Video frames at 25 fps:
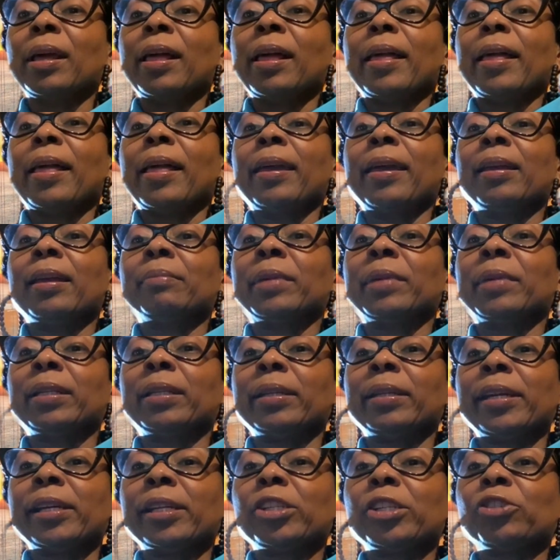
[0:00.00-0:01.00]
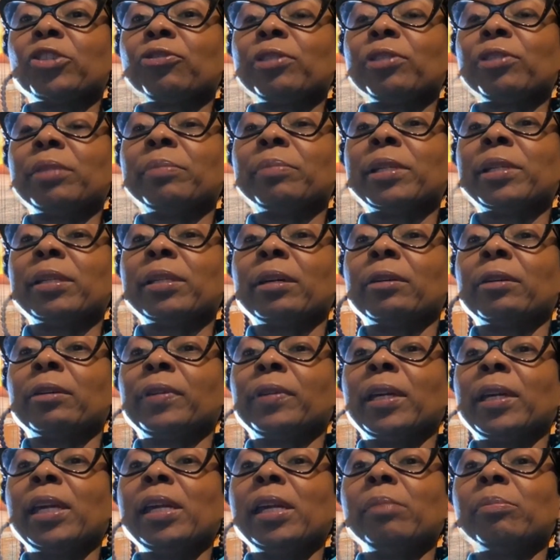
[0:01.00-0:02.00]
and my last treatment of
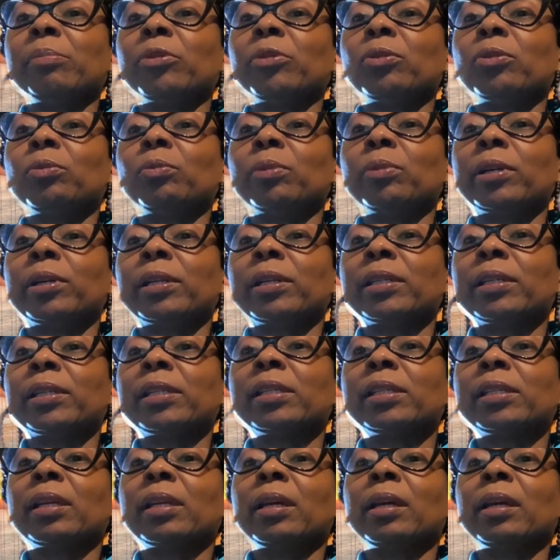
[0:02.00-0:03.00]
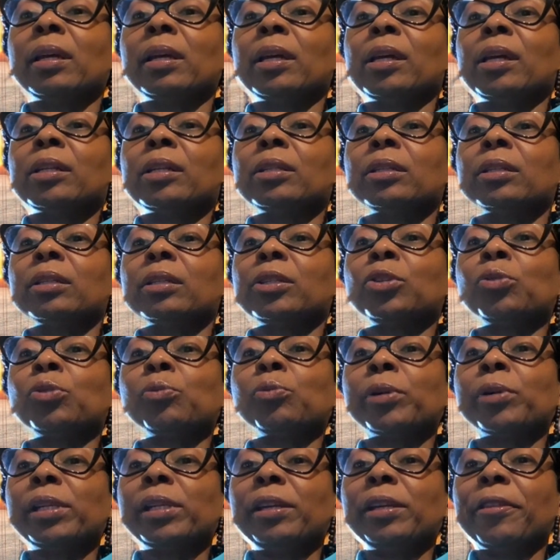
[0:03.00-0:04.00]
chemo was the
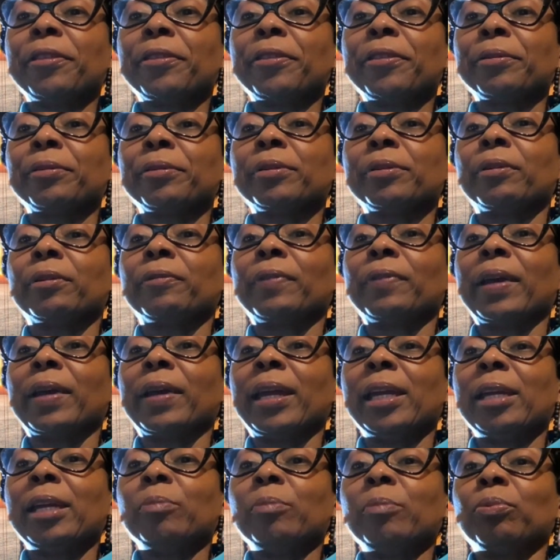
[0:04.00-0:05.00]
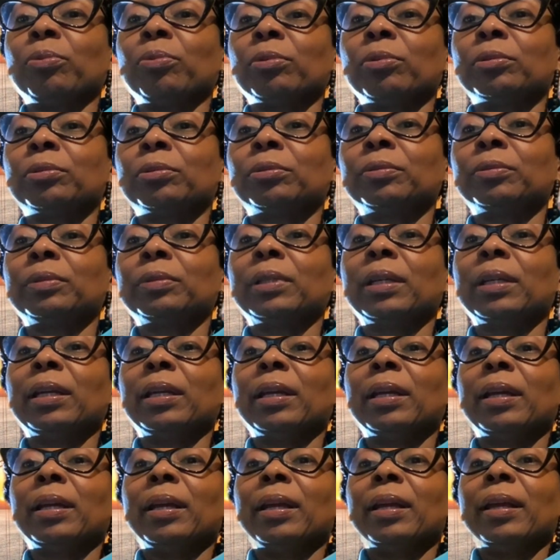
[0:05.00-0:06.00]
23rd of April,
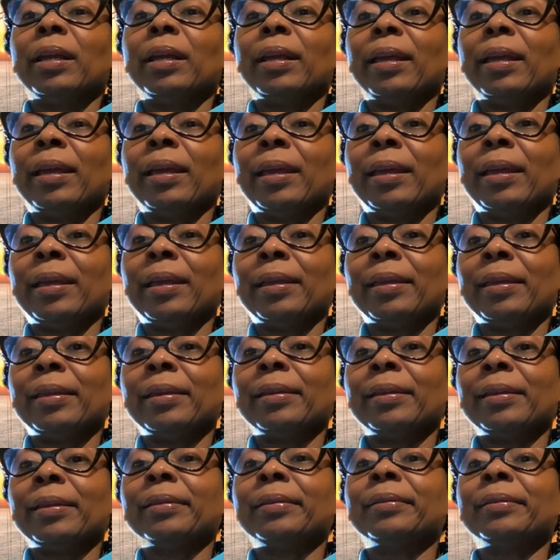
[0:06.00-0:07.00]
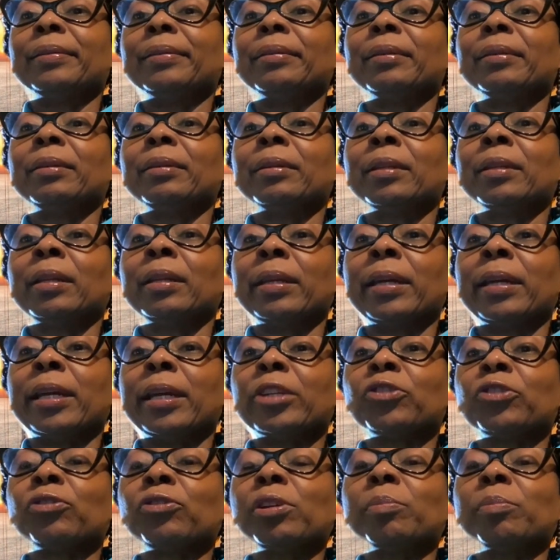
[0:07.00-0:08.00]
and the
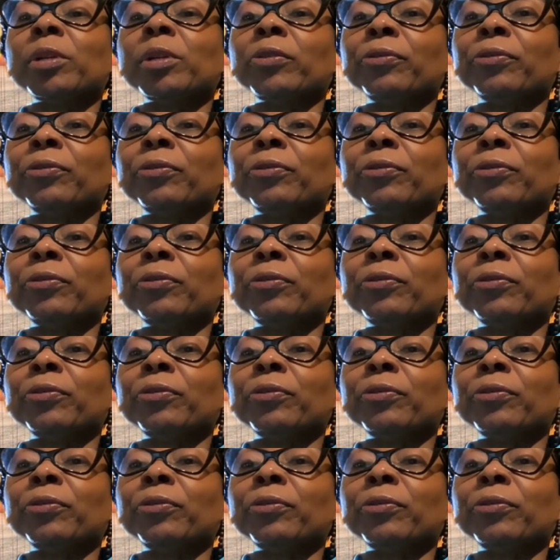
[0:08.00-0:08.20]
last treatment of